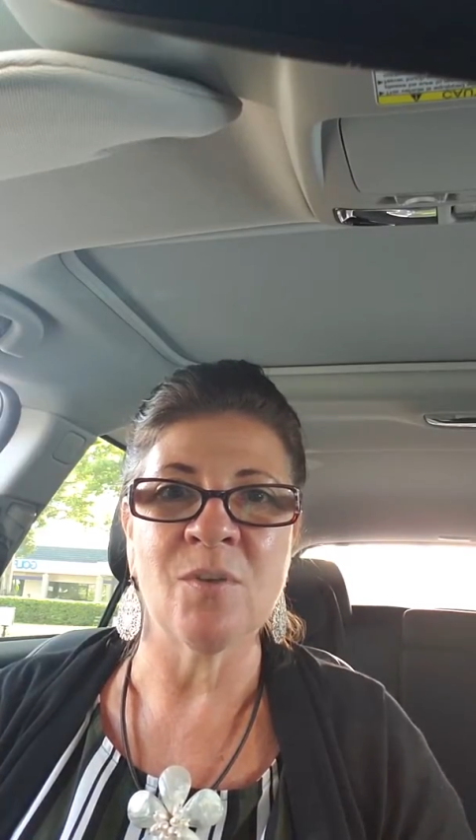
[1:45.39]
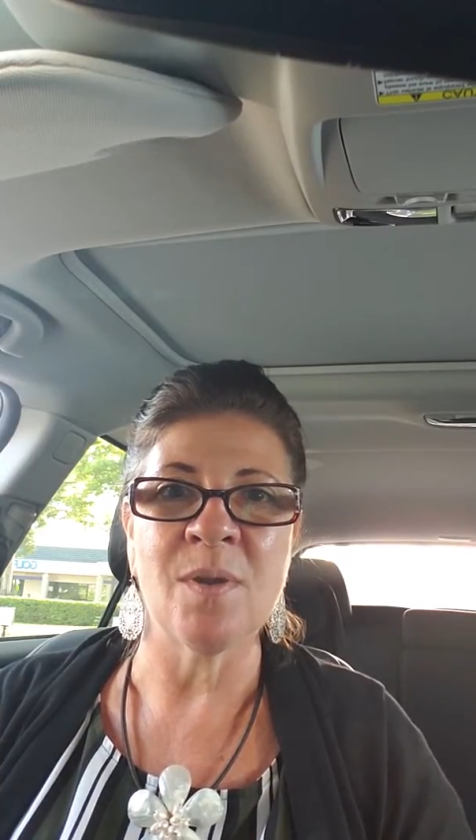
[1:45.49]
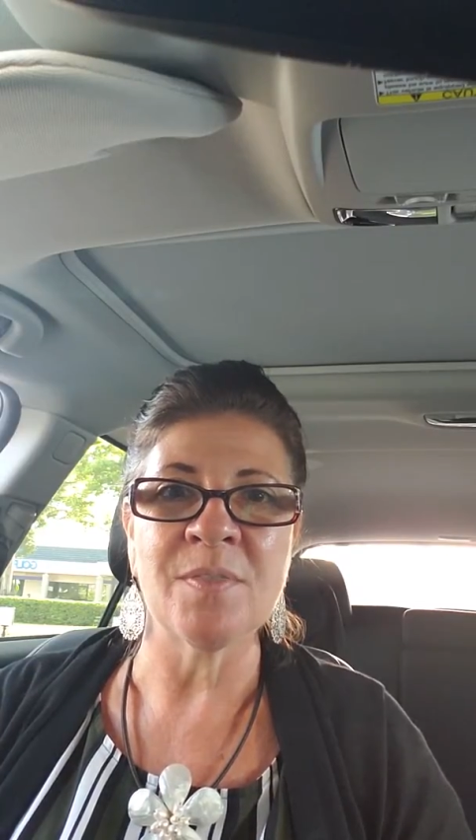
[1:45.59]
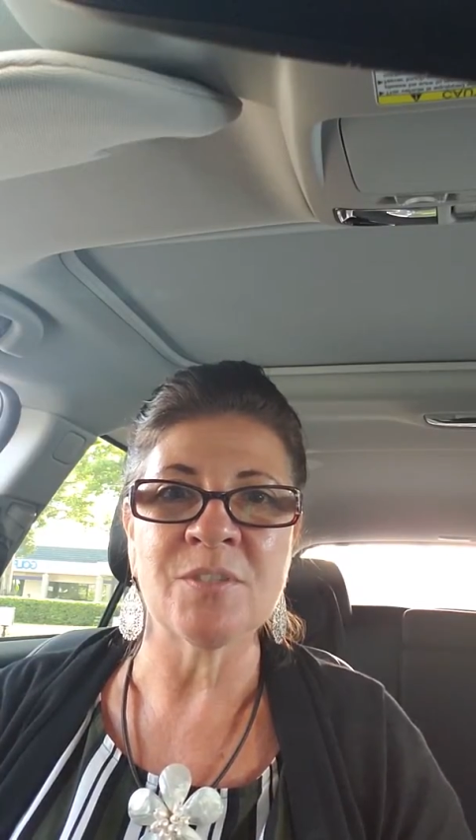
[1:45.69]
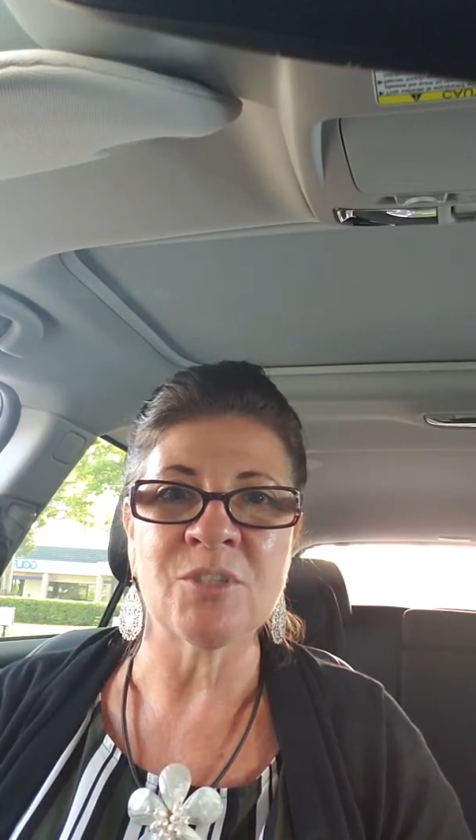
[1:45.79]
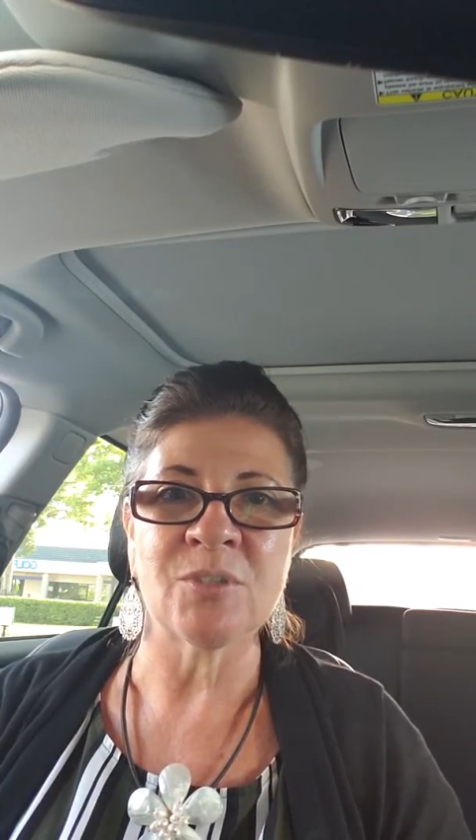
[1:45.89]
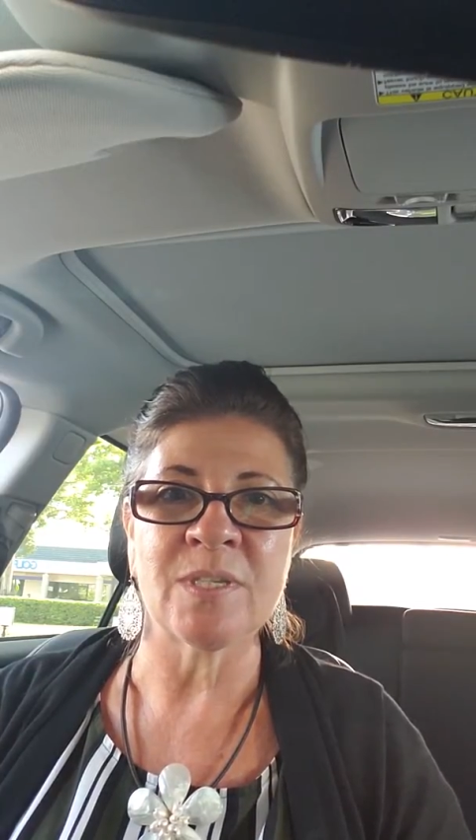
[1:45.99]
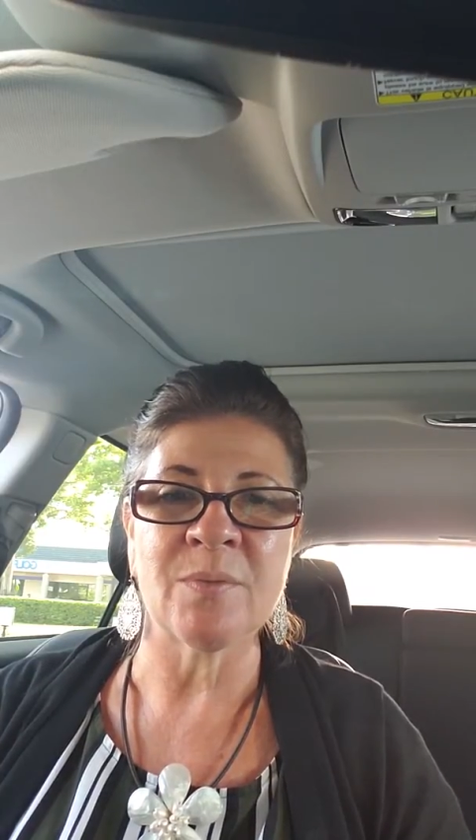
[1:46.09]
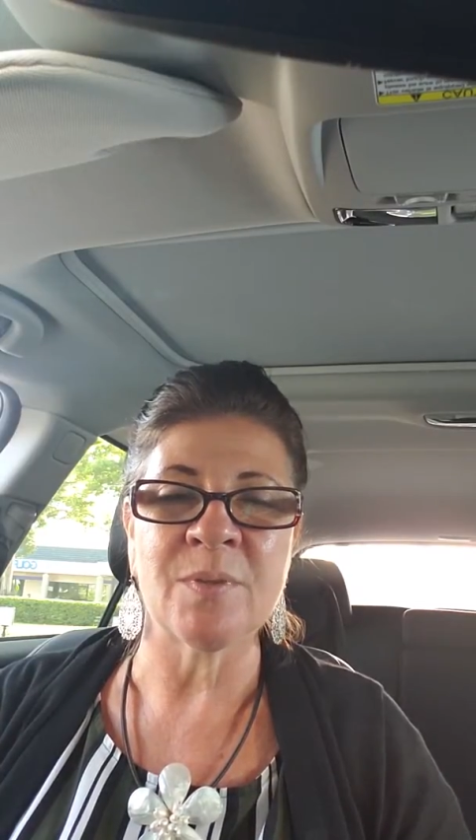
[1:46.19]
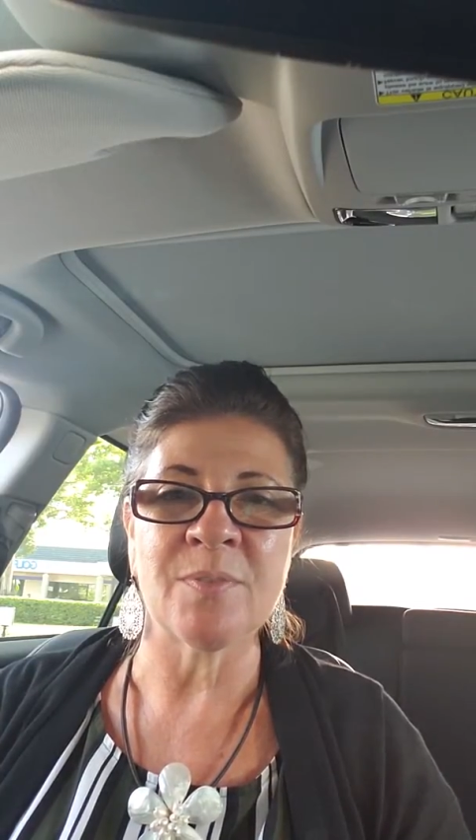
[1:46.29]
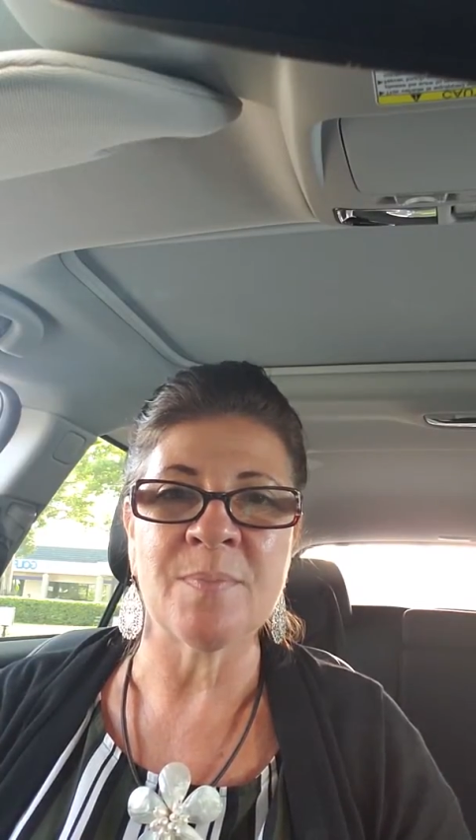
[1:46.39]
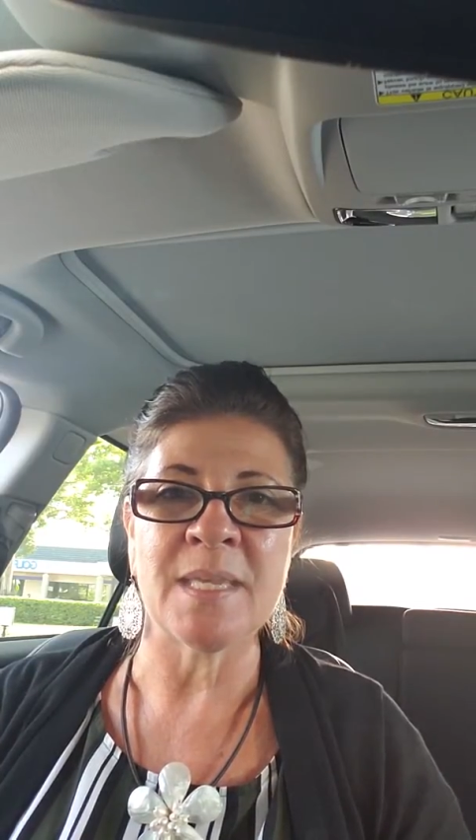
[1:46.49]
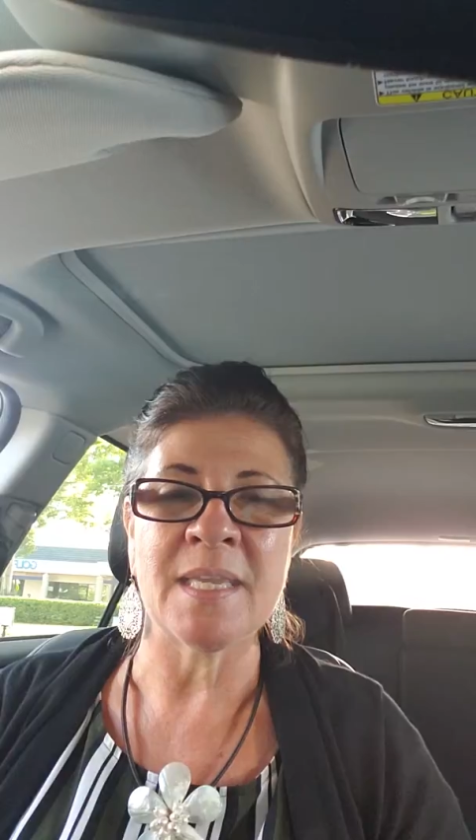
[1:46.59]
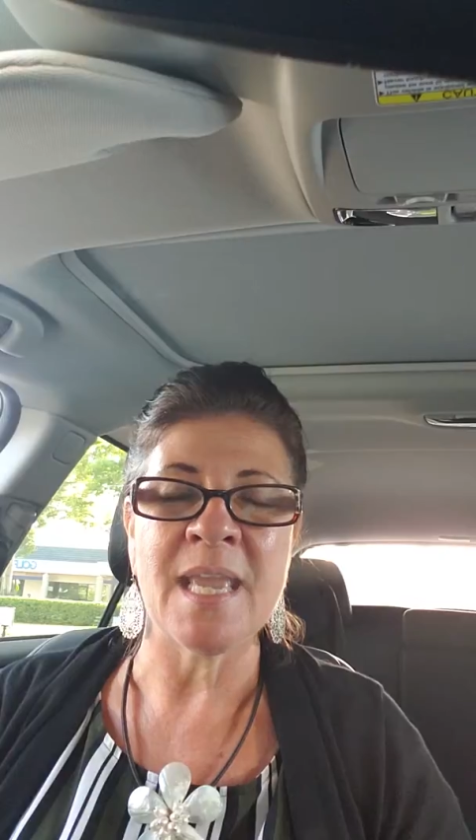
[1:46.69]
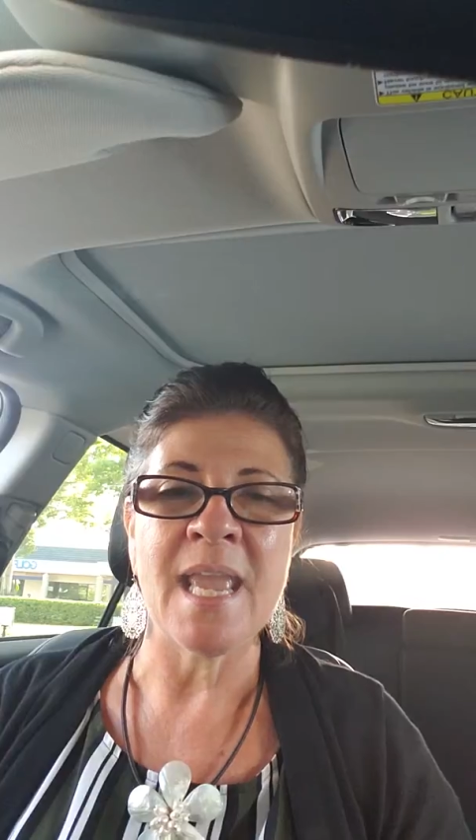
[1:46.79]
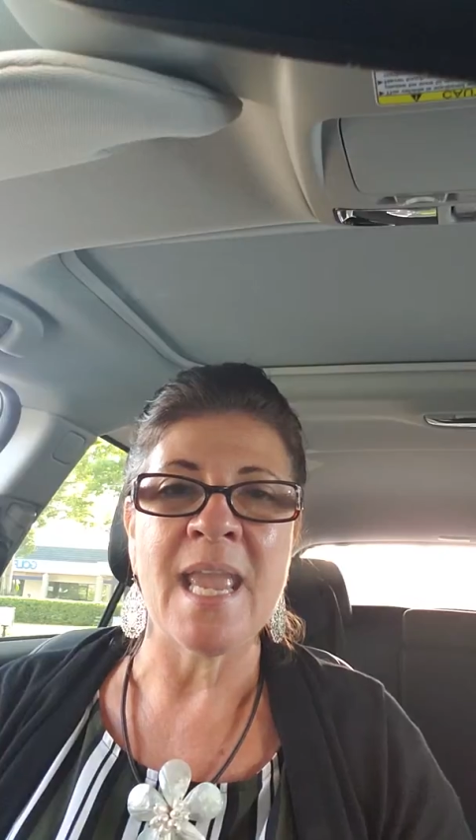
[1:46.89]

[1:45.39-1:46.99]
Go on this journey with me,